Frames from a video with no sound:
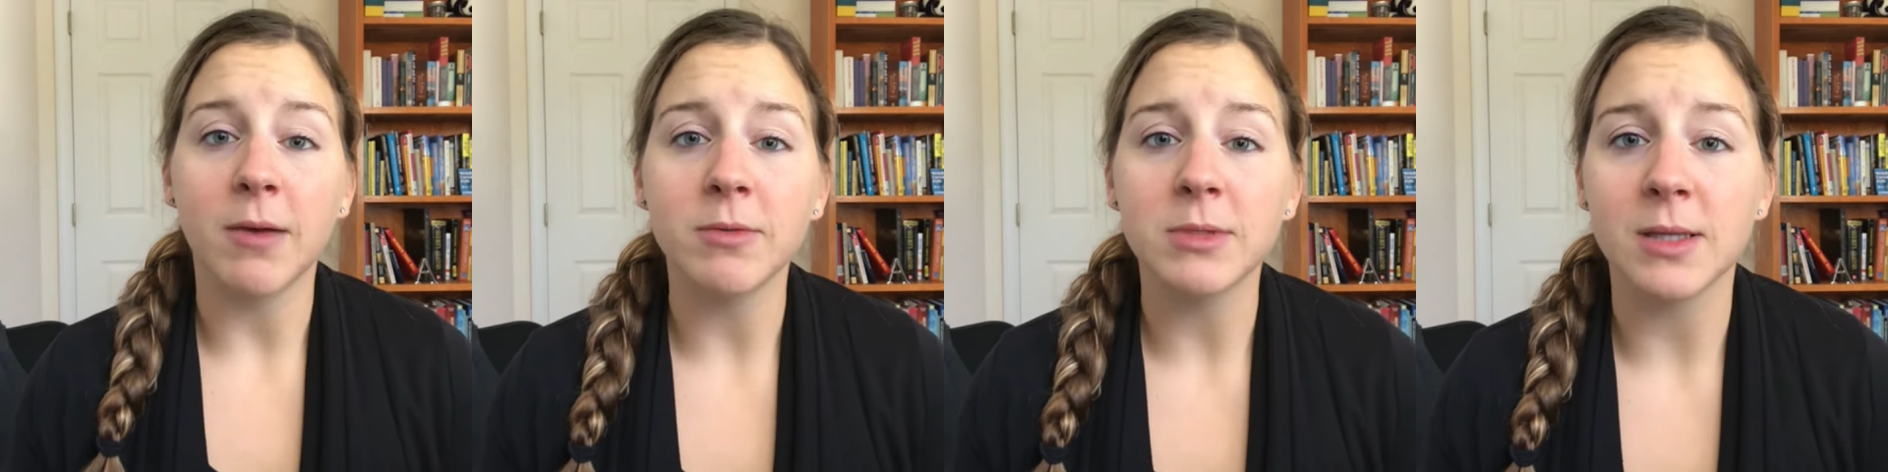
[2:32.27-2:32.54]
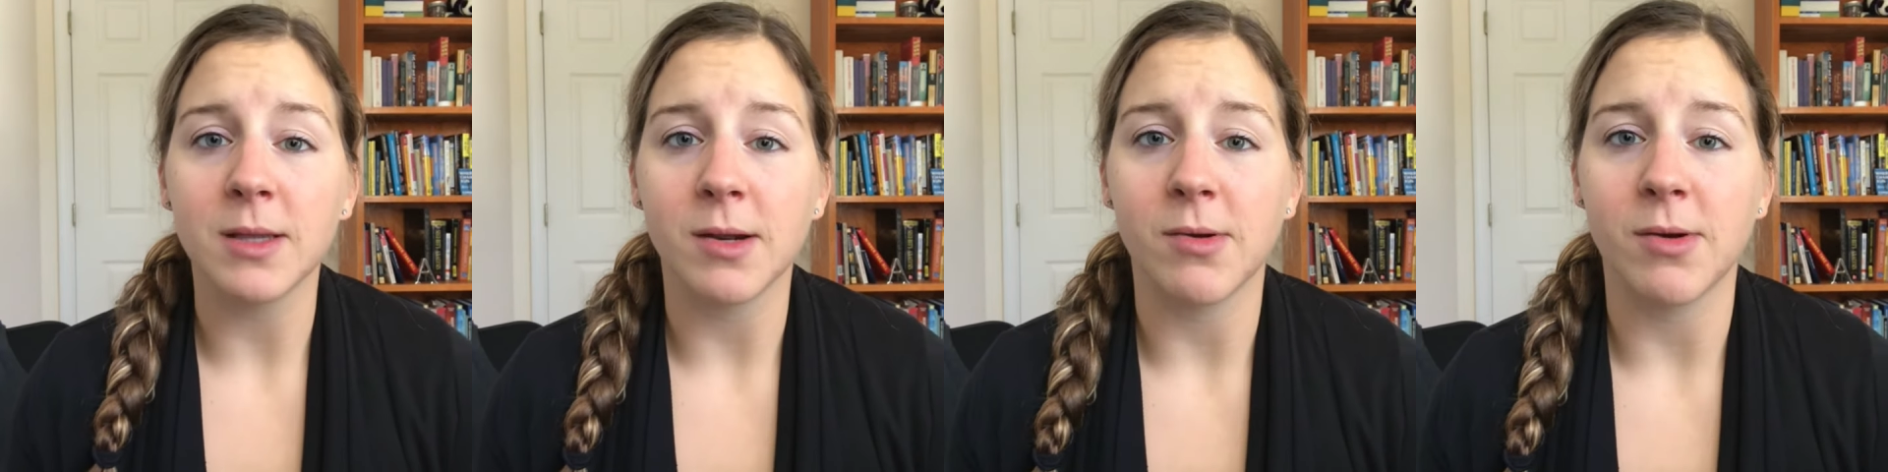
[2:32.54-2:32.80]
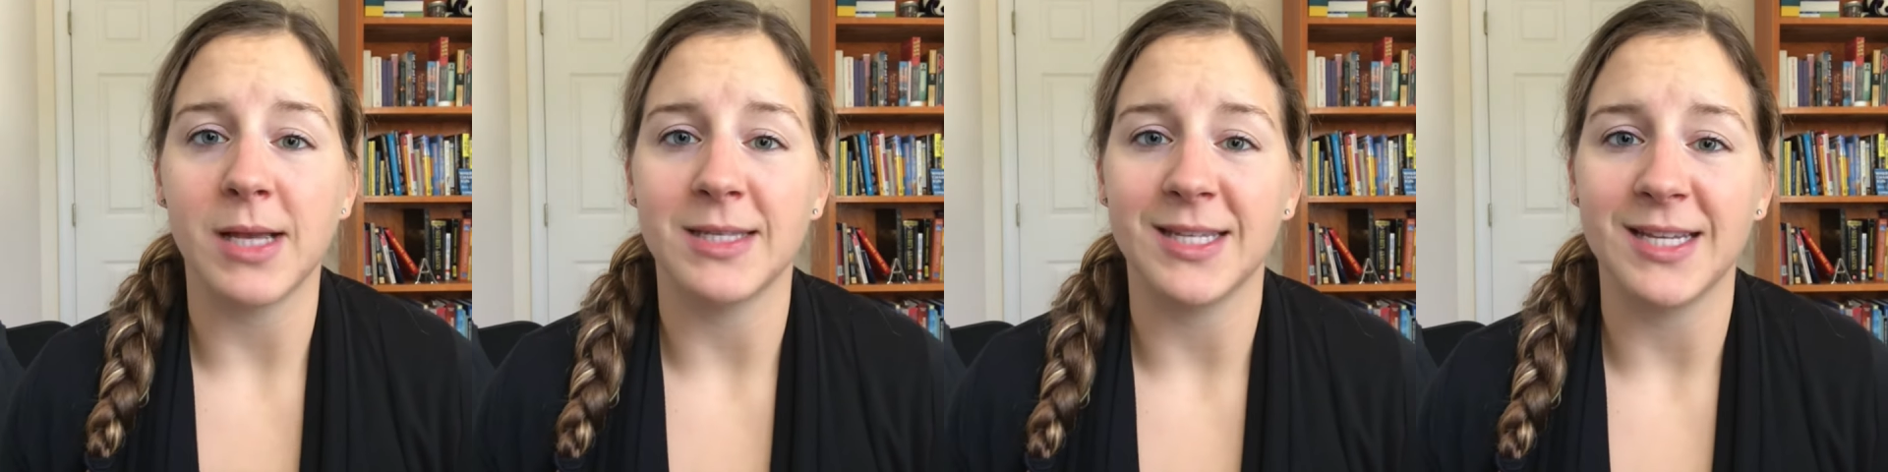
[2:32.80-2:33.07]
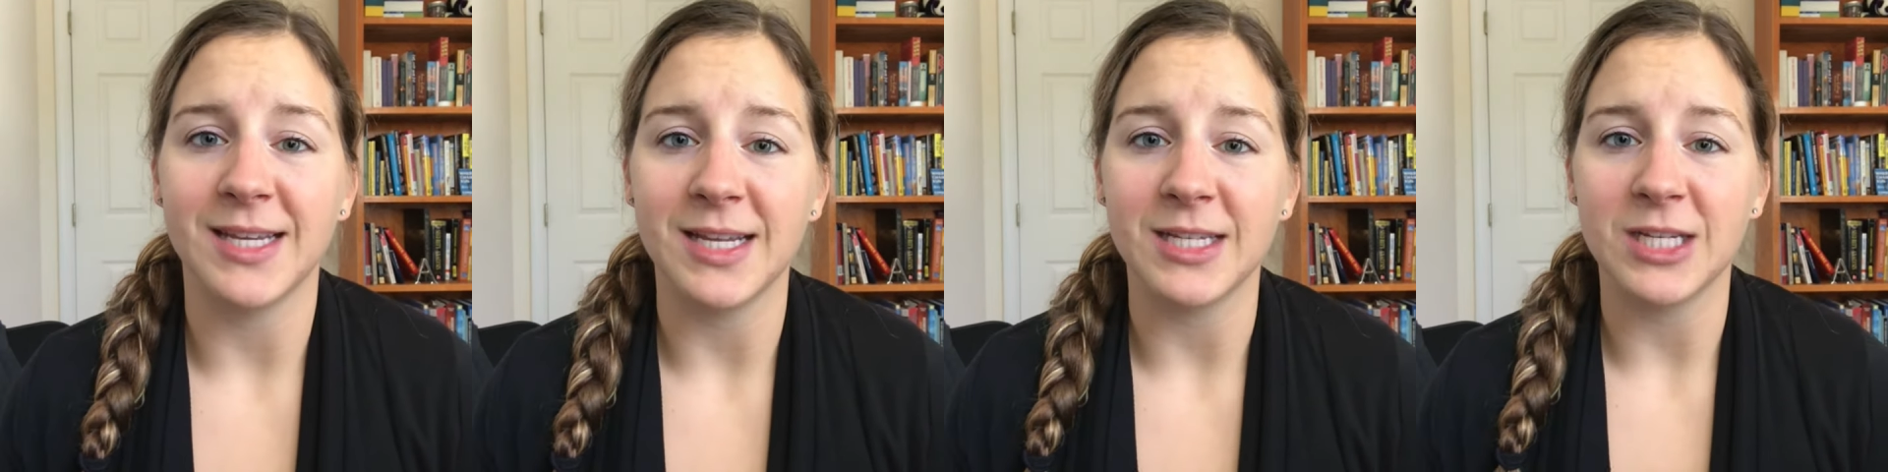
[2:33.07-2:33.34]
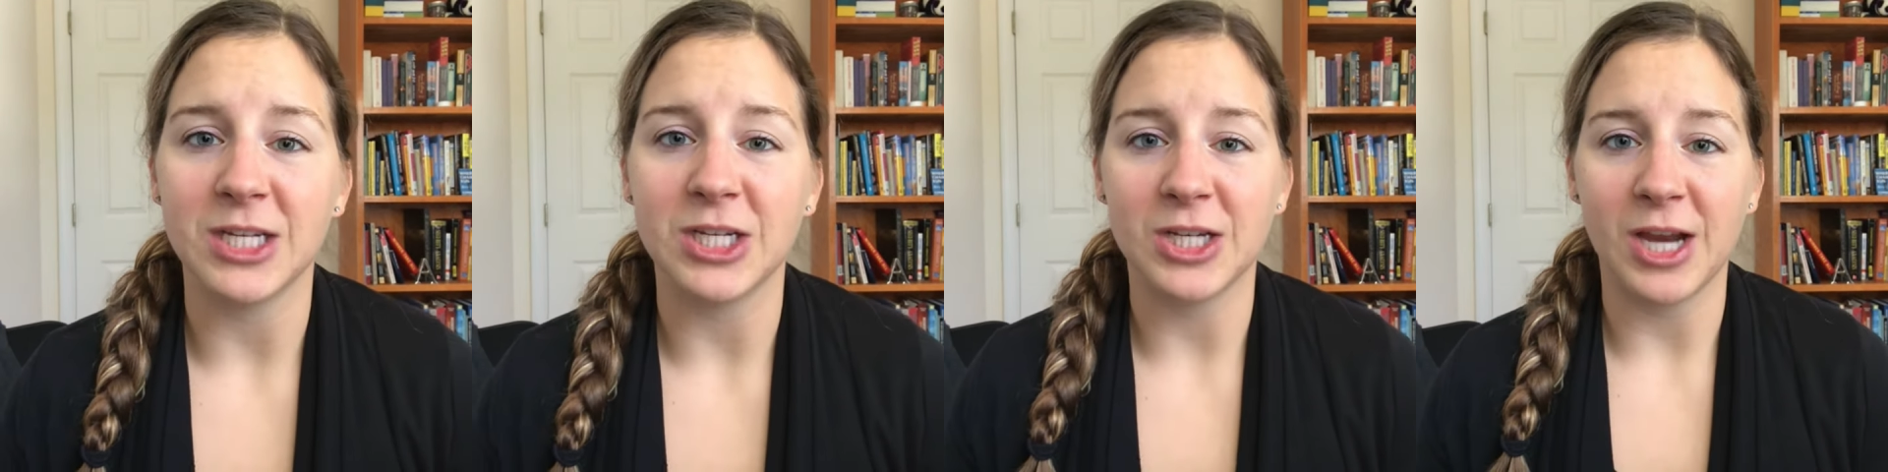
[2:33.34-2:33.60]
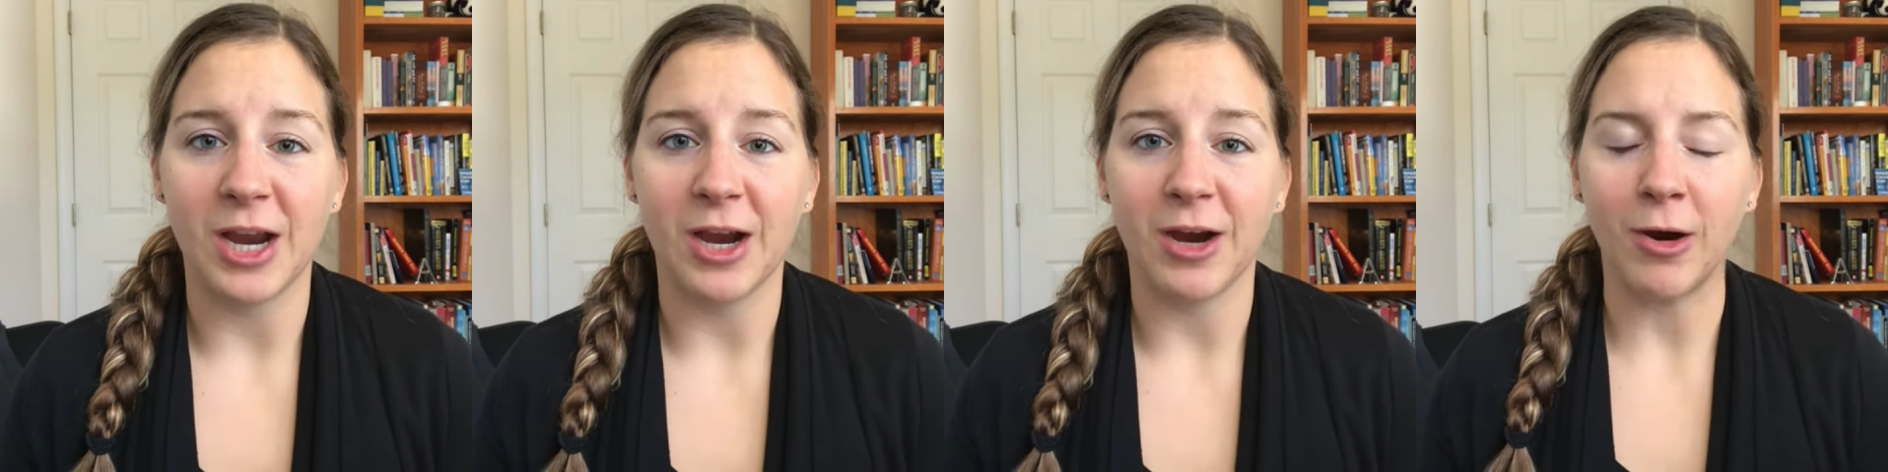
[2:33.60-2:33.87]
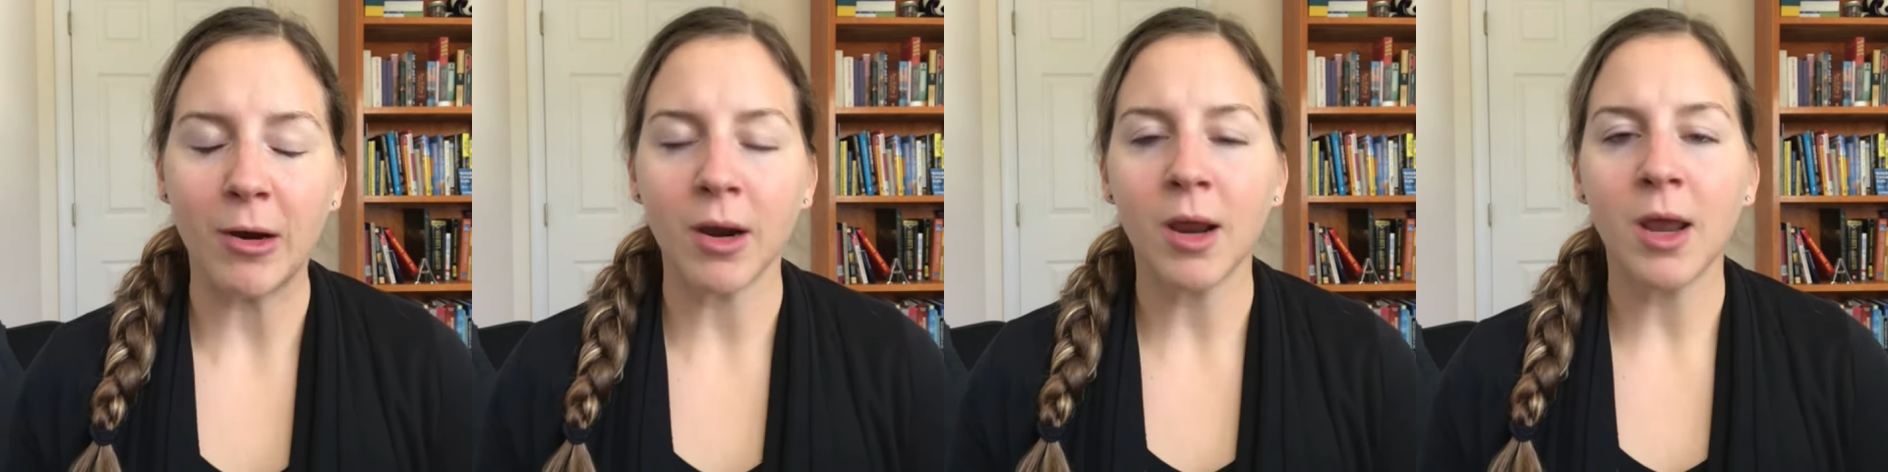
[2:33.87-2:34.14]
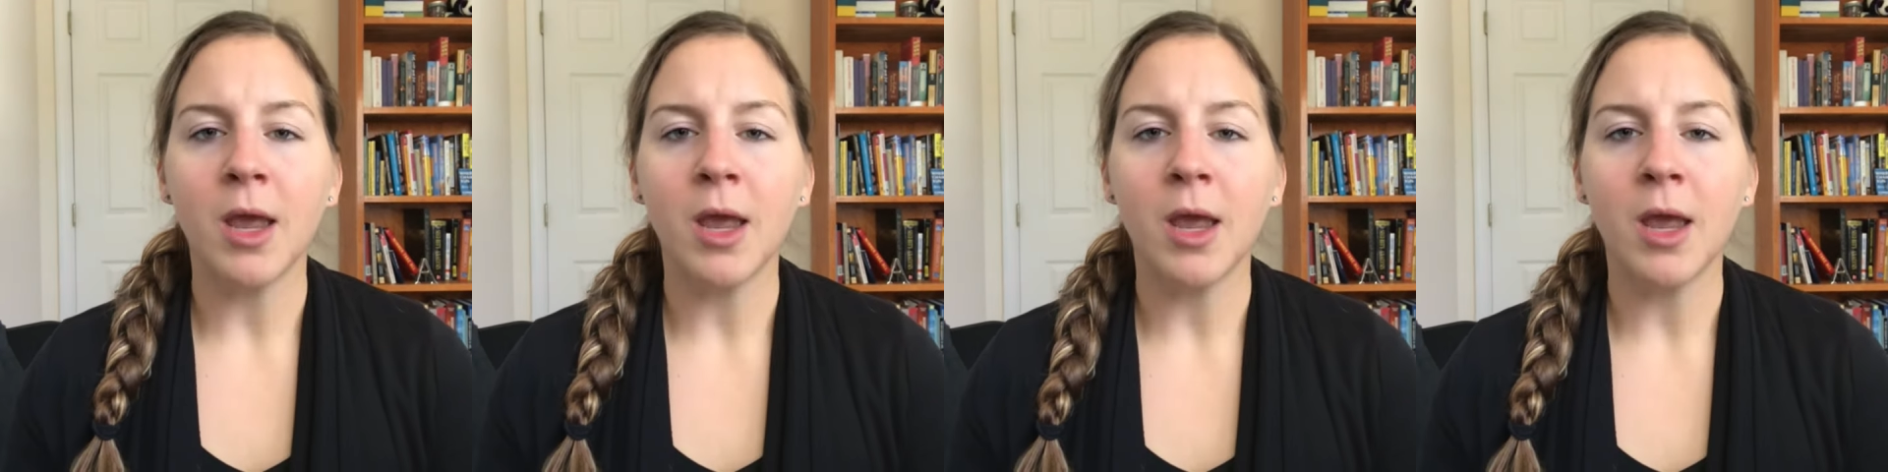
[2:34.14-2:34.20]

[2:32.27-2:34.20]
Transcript: I was a little hesitant to share